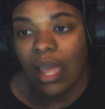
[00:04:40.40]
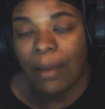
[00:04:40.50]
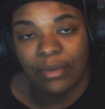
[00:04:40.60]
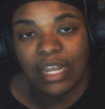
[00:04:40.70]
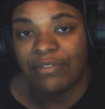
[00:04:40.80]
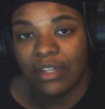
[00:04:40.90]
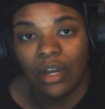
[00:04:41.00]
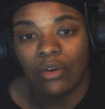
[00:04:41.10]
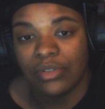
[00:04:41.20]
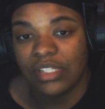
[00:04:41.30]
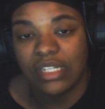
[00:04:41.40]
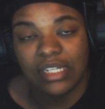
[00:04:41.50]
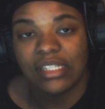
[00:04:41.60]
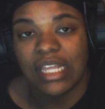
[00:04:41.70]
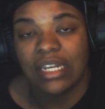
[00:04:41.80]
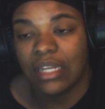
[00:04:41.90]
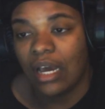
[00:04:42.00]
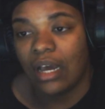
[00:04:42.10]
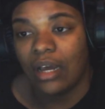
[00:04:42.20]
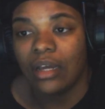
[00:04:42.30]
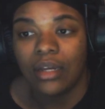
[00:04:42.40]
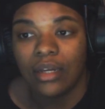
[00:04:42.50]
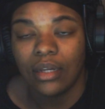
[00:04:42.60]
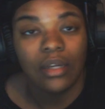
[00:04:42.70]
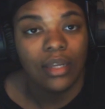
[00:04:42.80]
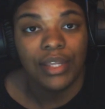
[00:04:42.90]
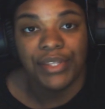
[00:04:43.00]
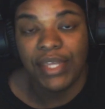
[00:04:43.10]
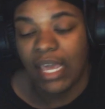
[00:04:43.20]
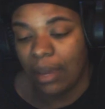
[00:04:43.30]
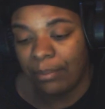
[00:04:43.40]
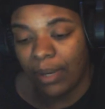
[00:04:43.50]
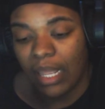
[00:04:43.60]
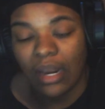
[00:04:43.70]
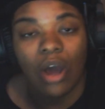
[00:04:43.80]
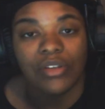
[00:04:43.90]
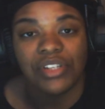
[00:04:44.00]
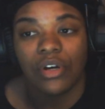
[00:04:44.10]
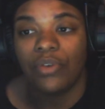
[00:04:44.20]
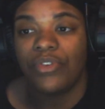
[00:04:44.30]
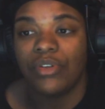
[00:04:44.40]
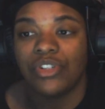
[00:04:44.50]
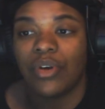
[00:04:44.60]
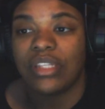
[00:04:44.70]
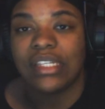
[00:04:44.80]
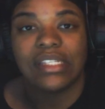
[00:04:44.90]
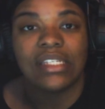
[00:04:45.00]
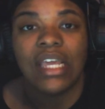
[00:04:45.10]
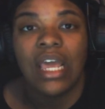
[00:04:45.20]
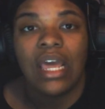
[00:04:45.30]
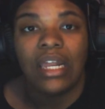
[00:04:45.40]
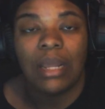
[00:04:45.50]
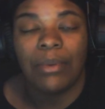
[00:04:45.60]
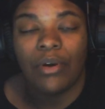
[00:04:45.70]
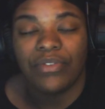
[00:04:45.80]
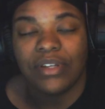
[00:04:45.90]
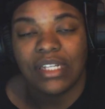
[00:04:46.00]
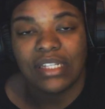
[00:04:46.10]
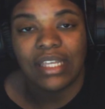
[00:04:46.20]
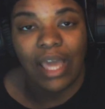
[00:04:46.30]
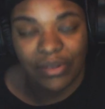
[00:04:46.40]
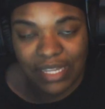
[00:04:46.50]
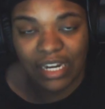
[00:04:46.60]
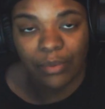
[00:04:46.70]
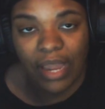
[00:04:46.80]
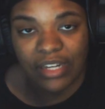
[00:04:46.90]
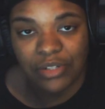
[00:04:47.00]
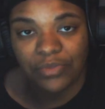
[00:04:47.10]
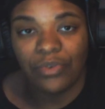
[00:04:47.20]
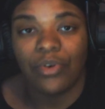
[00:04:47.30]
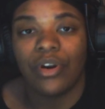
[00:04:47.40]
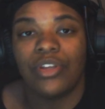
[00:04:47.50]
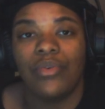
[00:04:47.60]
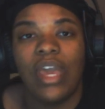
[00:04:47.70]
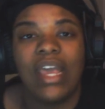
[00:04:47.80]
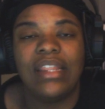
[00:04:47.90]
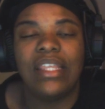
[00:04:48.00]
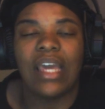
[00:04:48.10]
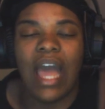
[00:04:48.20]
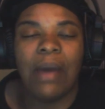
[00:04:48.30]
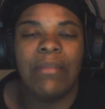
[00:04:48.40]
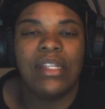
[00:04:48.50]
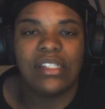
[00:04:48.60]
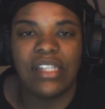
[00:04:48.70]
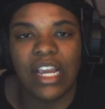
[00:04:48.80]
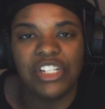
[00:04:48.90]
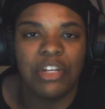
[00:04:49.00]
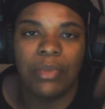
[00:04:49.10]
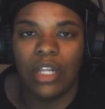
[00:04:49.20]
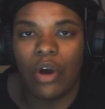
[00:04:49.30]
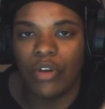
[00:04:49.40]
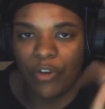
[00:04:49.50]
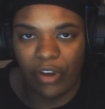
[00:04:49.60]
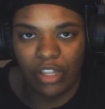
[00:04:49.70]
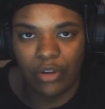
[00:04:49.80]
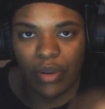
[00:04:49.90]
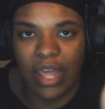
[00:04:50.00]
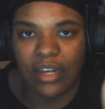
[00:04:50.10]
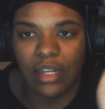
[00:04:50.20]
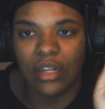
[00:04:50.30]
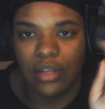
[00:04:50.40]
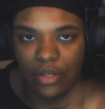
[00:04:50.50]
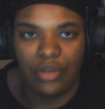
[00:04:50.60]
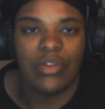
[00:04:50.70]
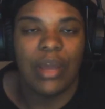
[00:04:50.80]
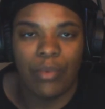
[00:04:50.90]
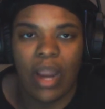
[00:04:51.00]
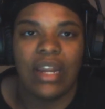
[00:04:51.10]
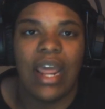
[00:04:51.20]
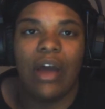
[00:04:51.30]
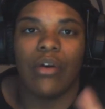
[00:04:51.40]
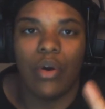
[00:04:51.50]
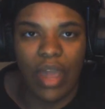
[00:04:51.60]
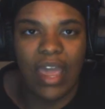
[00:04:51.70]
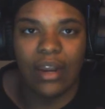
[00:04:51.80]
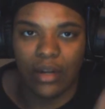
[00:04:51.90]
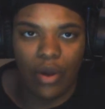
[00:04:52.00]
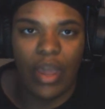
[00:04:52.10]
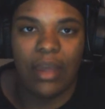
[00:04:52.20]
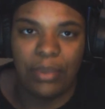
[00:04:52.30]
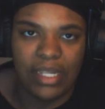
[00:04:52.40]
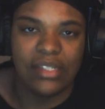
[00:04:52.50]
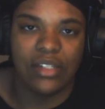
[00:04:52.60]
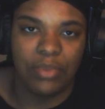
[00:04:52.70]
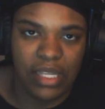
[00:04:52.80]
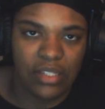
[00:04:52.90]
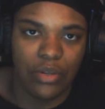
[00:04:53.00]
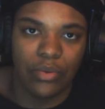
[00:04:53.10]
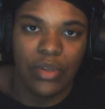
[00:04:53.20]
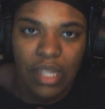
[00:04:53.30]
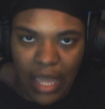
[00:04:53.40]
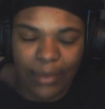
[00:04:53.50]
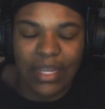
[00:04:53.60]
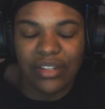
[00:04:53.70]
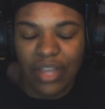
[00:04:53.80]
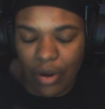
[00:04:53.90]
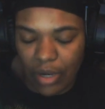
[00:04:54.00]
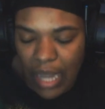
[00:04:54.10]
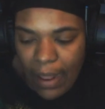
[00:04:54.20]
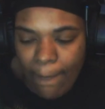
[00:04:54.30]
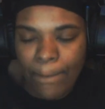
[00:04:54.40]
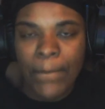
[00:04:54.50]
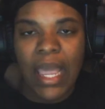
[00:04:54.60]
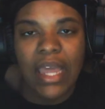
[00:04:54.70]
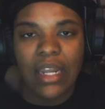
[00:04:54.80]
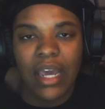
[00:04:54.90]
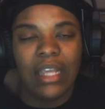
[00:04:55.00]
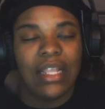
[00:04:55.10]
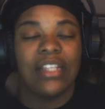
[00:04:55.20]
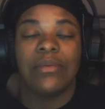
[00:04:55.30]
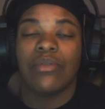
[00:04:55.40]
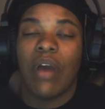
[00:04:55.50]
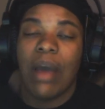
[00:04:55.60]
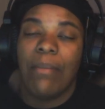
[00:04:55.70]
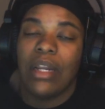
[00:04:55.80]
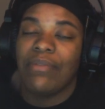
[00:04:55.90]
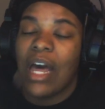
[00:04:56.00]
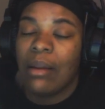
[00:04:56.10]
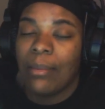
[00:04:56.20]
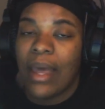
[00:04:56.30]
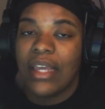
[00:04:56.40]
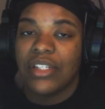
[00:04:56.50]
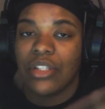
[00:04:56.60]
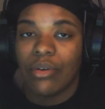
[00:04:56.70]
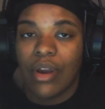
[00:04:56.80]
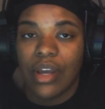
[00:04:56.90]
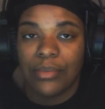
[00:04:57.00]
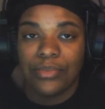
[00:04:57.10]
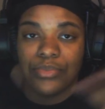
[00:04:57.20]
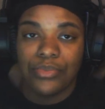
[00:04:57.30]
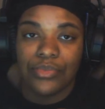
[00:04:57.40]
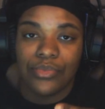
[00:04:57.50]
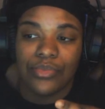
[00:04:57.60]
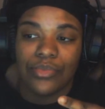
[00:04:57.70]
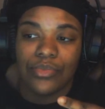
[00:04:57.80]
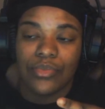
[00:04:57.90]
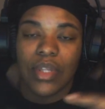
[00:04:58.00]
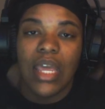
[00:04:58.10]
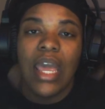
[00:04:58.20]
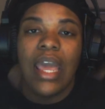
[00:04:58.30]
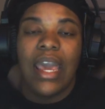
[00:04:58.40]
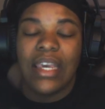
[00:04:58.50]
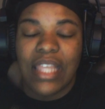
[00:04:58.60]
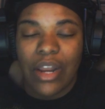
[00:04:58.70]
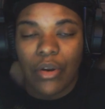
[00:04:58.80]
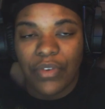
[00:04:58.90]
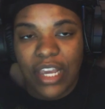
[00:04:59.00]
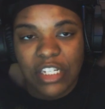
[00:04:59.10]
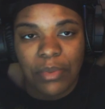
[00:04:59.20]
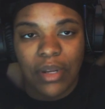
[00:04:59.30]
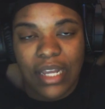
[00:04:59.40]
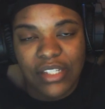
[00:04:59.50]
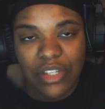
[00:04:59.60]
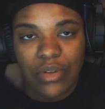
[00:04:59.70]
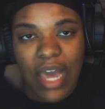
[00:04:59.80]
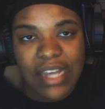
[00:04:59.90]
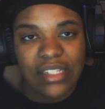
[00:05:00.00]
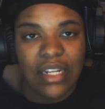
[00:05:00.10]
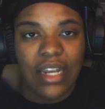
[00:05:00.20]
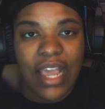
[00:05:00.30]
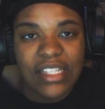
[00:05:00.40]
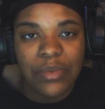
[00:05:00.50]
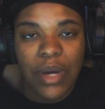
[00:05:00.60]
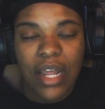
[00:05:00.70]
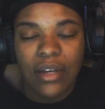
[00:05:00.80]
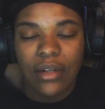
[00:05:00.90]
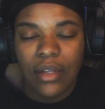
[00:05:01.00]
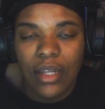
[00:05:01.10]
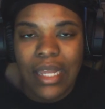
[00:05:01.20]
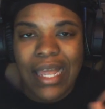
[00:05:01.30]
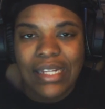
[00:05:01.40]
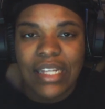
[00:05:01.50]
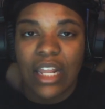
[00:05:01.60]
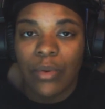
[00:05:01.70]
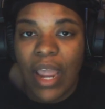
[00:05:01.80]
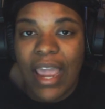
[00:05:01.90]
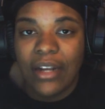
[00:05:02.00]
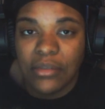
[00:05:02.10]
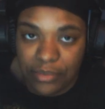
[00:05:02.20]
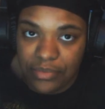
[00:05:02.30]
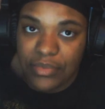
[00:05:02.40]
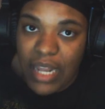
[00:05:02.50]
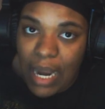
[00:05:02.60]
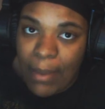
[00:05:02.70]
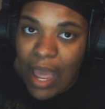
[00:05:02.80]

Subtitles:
I'm definitely going to go see this. And and also if you enjoyed this, let me know if there's anything else I can react to for you in the comment section below. Don't forget to do that. Do that right now. Go ahead. Please. Please do. Helps out the channel a lot. And hit that subscribe button. Follow me on my Instagram. hit that notification bell, and I'll see you guys in the next one. Taylor Rain, and I'm